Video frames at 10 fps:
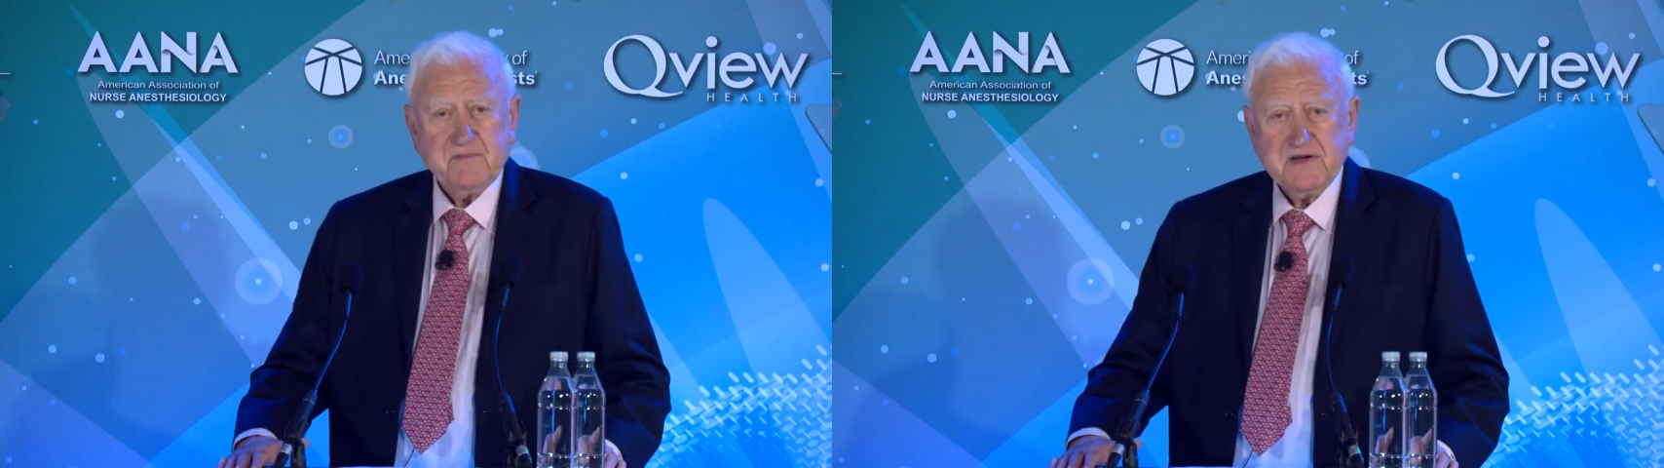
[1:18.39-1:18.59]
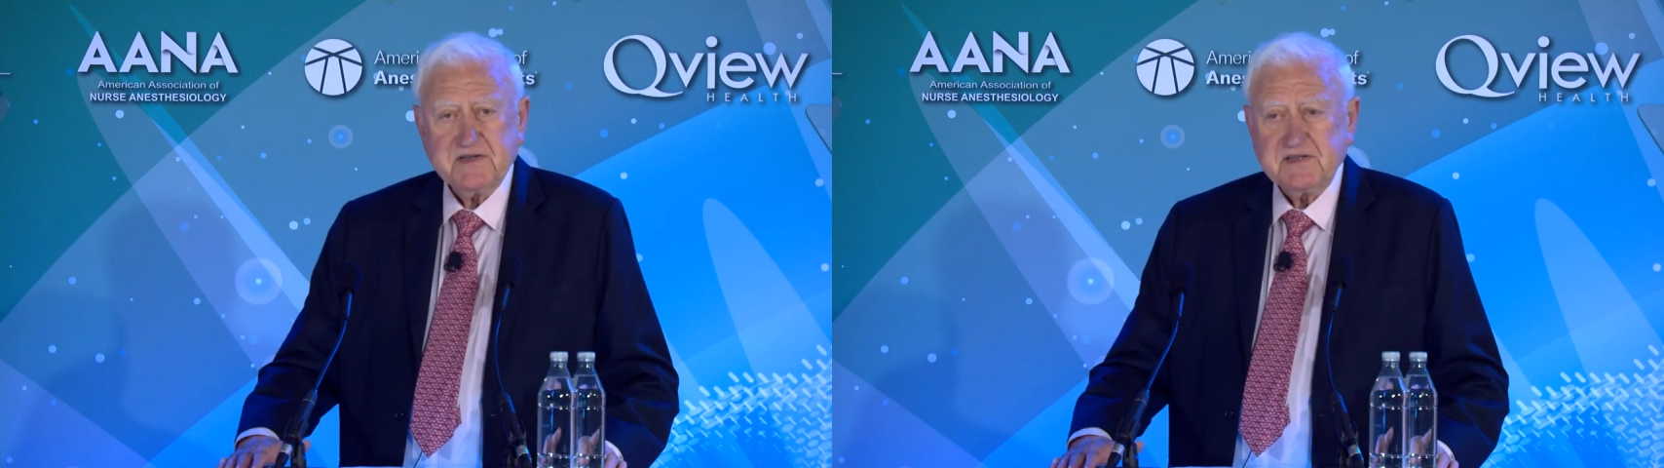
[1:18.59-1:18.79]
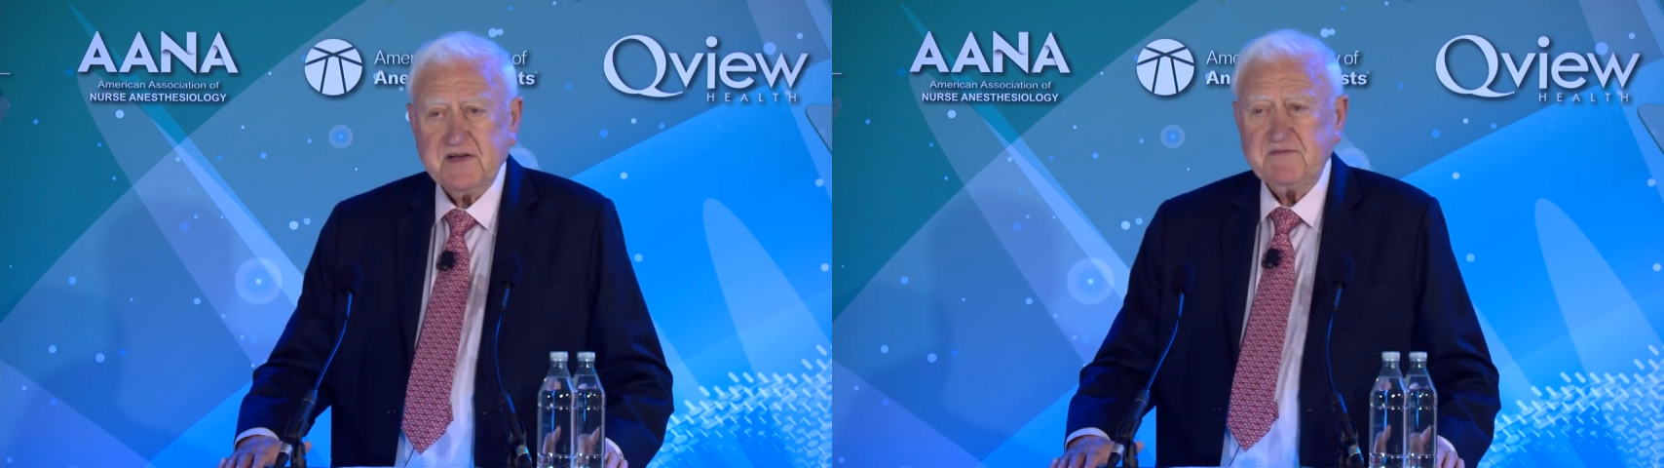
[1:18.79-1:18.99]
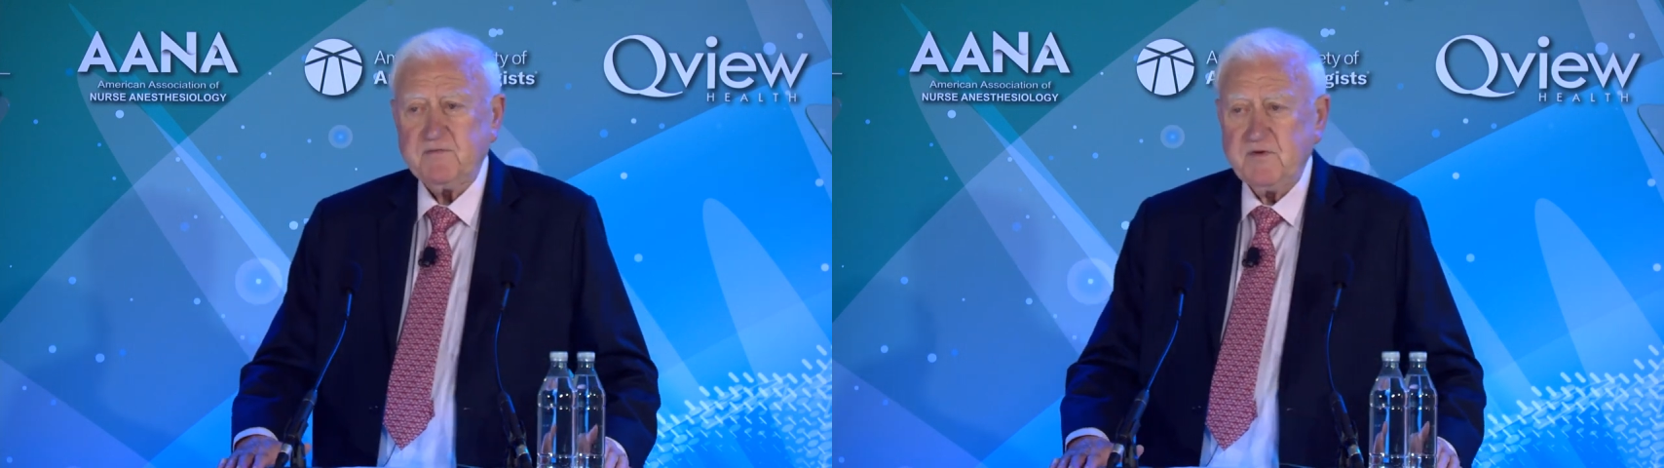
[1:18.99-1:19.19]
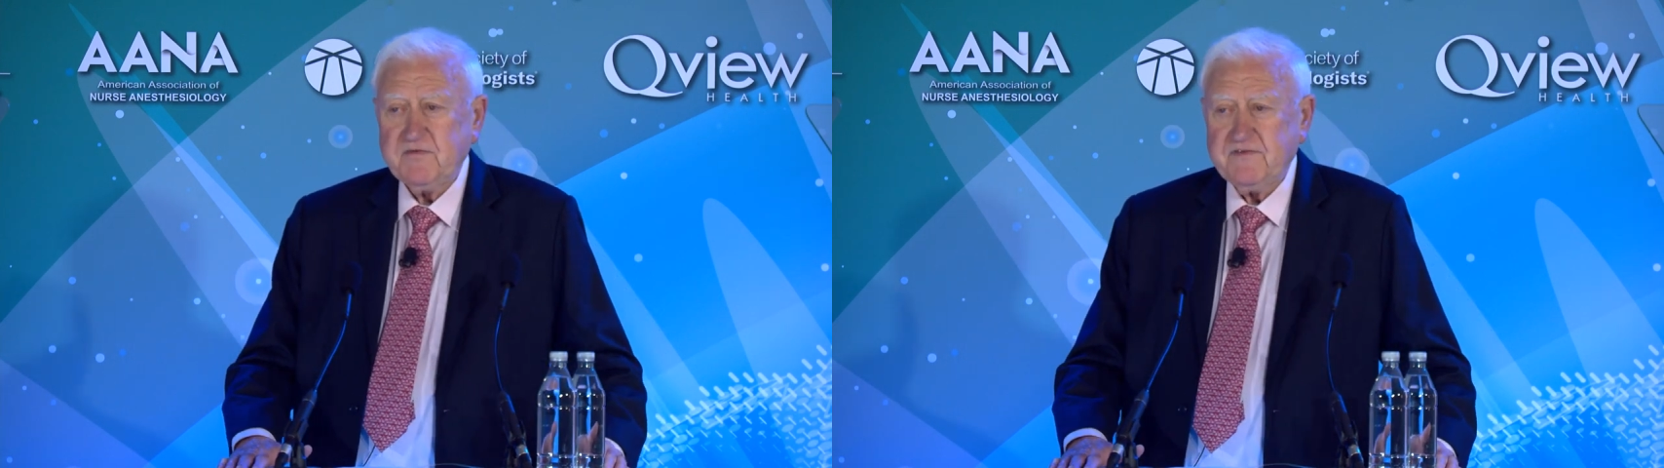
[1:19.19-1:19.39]
Patient Safety
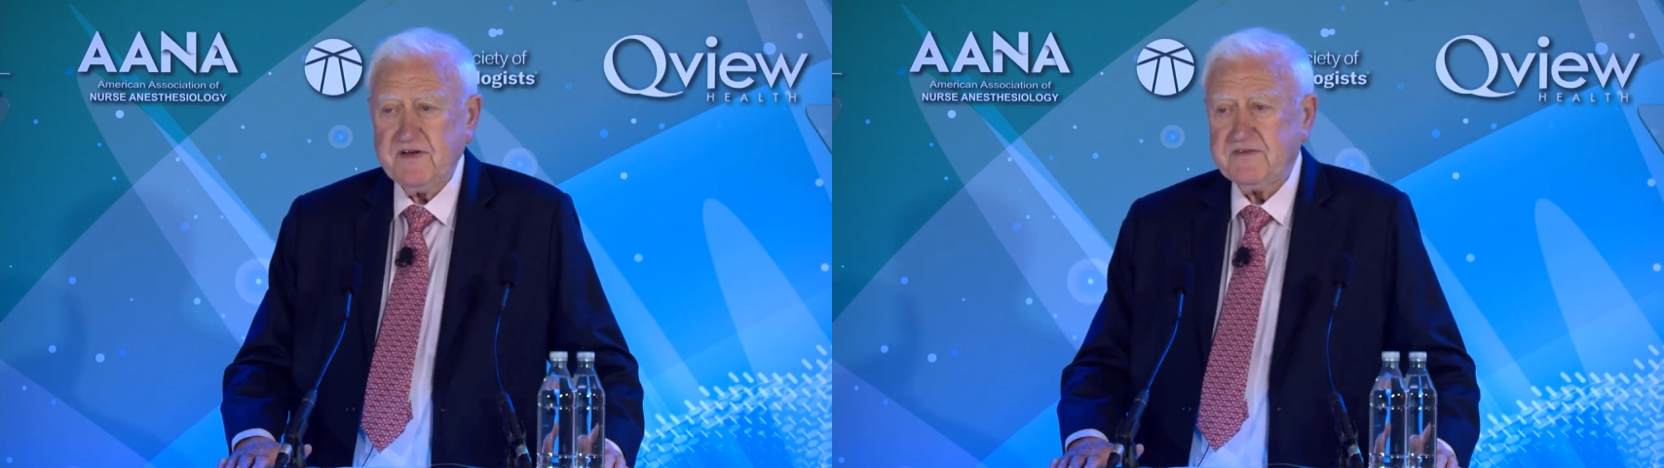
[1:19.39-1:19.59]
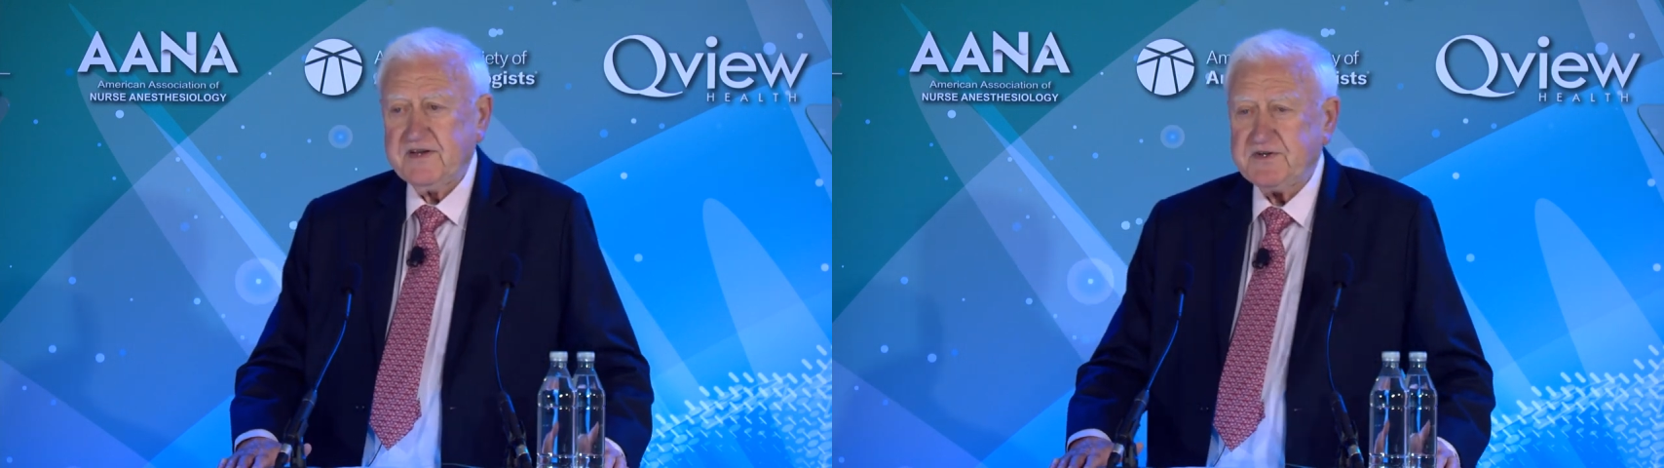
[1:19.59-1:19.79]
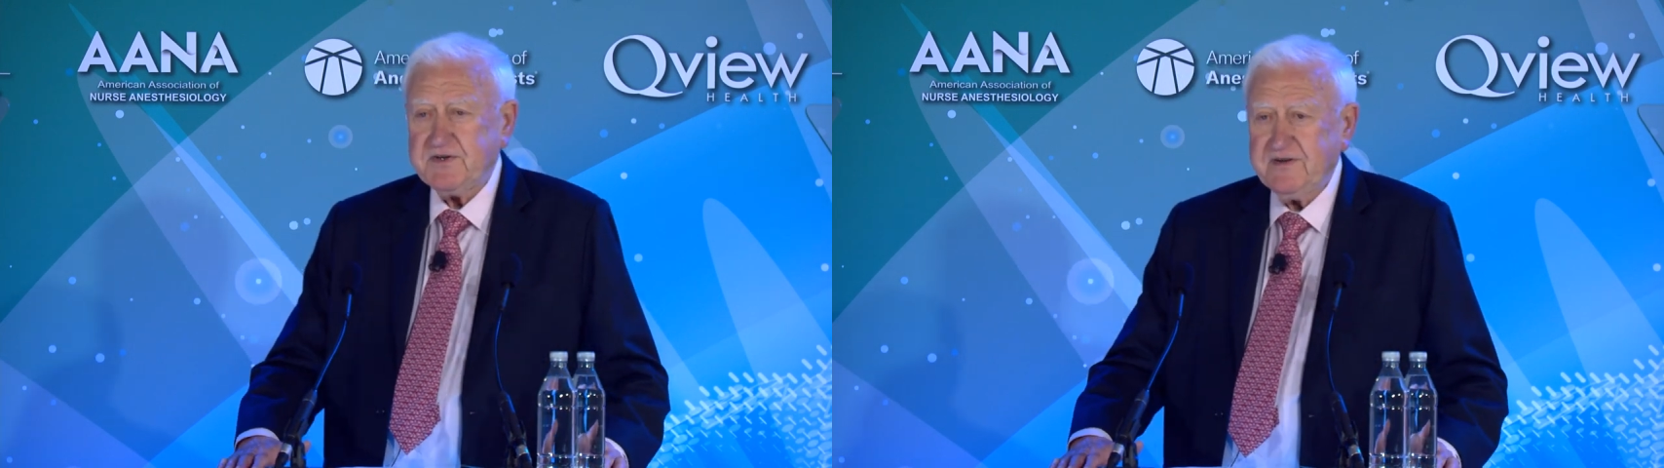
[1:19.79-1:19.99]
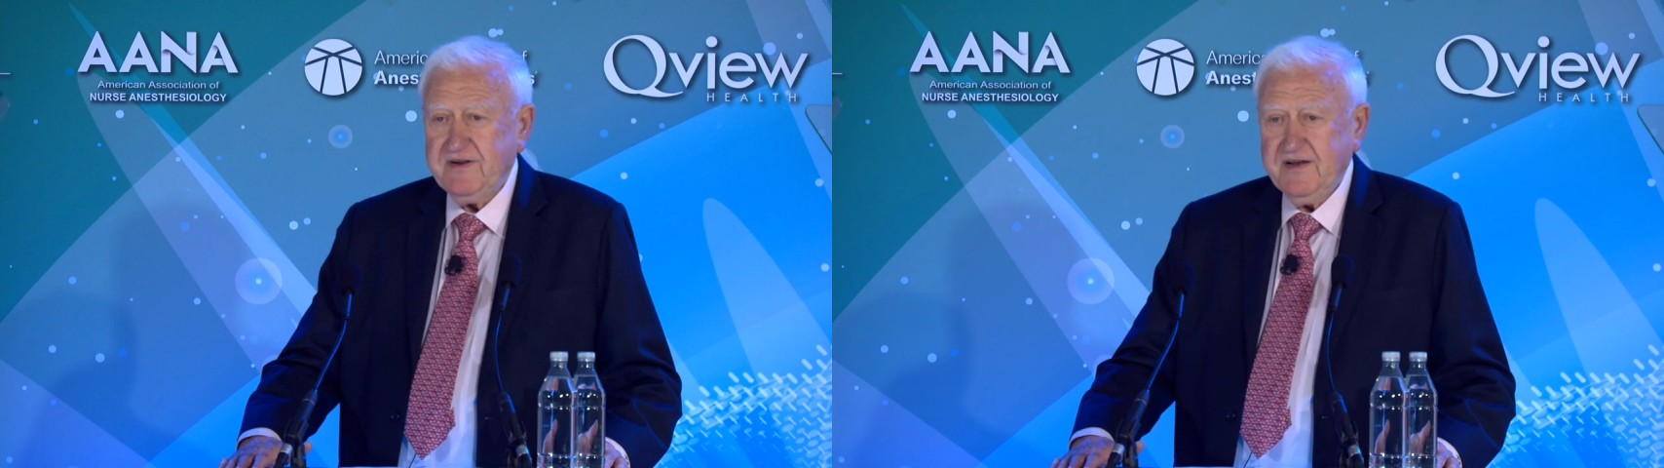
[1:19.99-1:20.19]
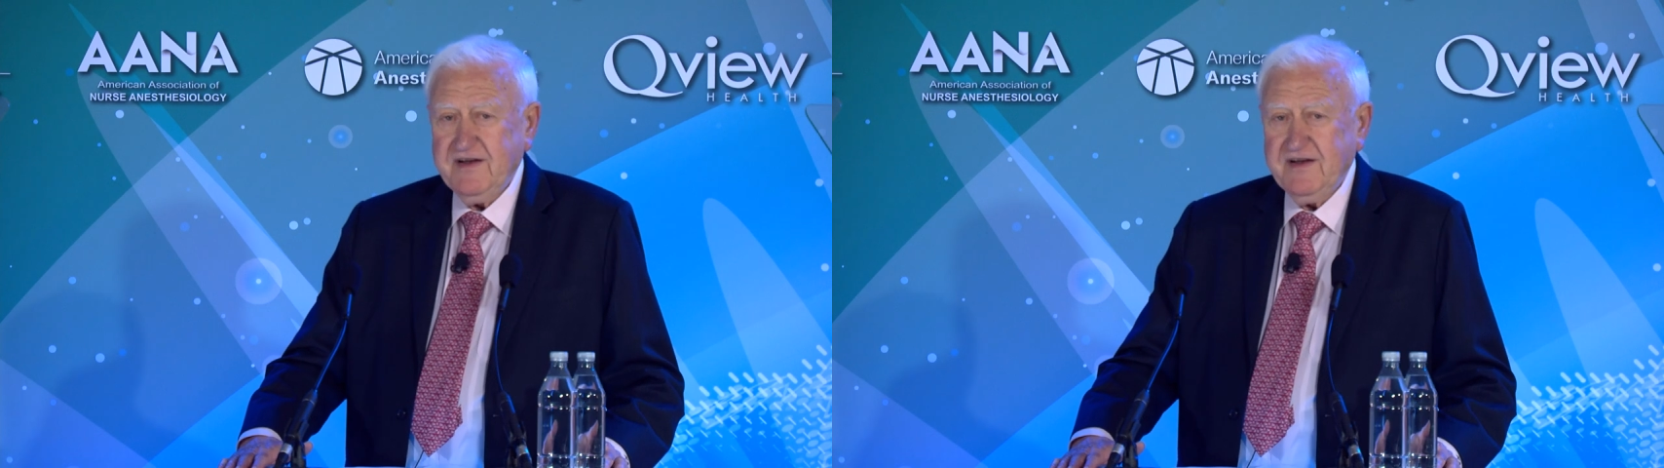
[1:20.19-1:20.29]
Movement Foundation.